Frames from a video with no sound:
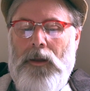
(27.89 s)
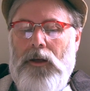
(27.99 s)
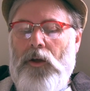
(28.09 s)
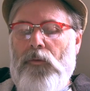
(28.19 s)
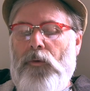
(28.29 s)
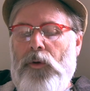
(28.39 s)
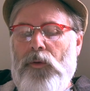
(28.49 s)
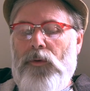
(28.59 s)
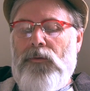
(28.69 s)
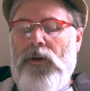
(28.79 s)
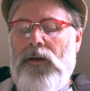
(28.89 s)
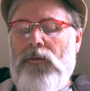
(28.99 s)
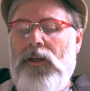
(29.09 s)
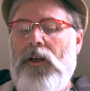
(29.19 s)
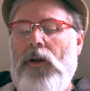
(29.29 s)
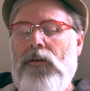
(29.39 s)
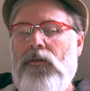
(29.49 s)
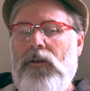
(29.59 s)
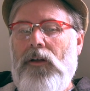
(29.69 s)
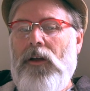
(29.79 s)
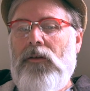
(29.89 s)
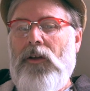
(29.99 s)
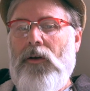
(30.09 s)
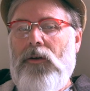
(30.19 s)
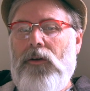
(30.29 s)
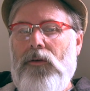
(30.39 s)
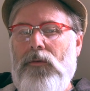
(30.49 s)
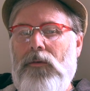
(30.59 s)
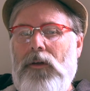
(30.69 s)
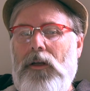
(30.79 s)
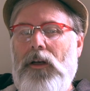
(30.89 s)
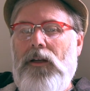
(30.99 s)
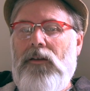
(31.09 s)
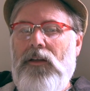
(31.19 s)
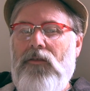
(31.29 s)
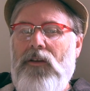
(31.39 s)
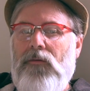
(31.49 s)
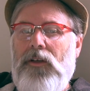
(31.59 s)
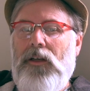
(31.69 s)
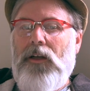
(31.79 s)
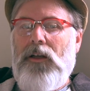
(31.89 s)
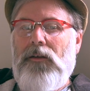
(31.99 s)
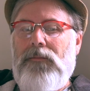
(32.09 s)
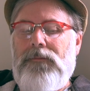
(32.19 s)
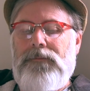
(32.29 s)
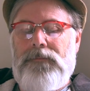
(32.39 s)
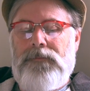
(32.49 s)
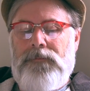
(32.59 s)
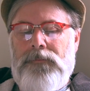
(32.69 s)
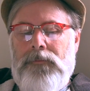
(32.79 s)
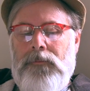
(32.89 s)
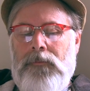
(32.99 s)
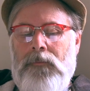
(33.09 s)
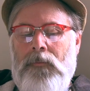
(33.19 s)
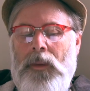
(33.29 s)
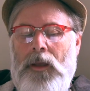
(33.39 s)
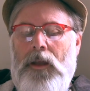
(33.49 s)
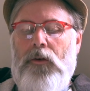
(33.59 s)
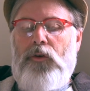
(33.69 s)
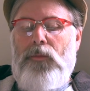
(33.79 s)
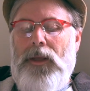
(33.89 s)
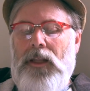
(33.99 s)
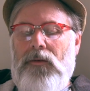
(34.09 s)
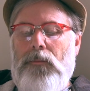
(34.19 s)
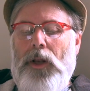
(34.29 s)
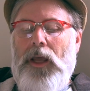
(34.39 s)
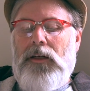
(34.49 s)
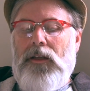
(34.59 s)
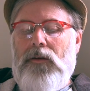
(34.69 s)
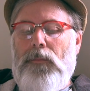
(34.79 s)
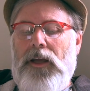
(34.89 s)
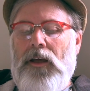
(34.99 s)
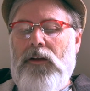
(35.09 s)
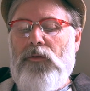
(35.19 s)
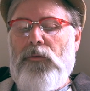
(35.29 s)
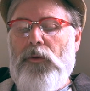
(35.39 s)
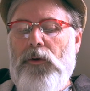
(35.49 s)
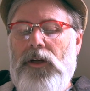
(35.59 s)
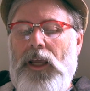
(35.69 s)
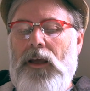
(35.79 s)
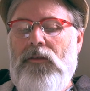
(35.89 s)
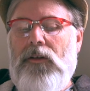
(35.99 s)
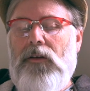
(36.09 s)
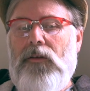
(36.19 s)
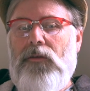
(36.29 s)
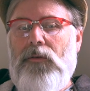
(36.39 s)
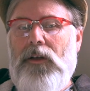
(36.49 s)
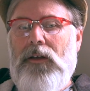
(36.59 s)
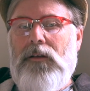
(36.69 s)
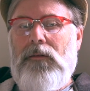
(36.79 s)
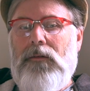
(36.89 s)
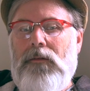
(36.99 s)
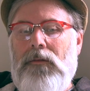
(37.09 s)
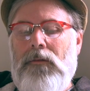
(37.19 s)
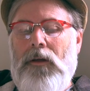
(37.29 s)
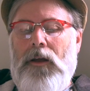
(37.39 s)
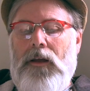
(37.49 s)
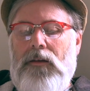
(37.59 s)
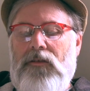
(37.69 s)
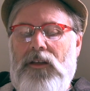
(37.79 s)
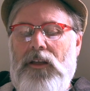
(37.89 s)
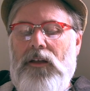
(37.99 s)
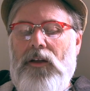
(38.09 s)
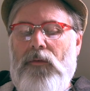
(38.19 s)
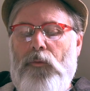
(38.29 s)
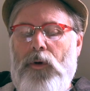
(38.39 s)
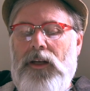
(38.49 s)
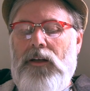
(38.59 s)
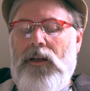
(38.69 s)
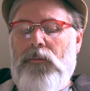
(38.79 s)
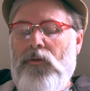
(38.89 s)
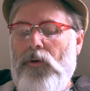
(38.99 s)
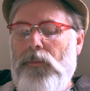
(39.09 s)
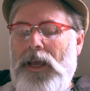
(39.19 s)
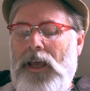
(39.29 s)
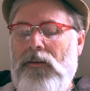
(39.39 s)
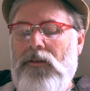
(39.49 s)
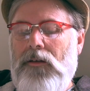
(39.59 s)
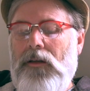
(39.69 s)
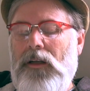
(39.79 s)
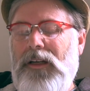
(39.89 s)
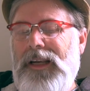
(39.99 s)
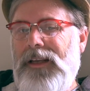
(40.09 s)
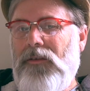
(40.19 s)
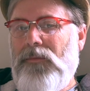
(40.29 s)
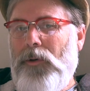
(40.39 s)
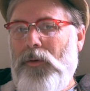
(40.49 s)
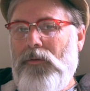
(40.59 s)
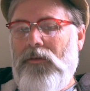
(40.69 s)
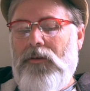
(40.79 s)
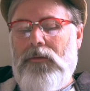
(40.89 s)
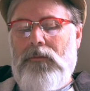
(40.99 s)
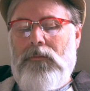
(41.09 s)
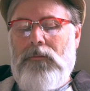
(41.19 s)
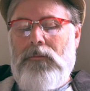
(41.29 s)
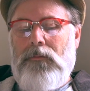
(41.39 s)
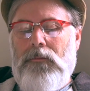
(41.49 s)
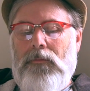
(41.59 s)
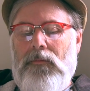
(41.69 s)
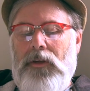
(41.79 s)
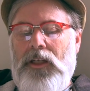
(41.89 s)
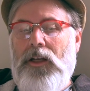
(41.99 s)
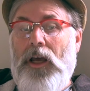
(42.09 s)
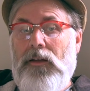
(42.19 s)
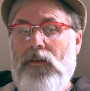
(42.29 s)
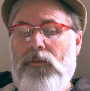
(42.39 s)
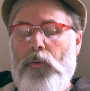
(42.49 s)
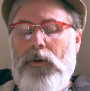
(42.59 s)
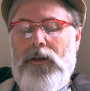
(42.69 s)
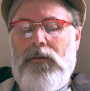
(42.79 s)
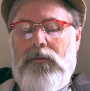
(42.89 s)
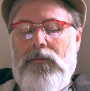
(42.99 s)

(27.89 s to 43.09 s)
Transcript: Gulf Oil Refinery, Clarkson, Ontario, 1979. Two men blinded by hydrofluoric acid yesterday the skin of one absorbed acid and it ate his bones. He died this morning.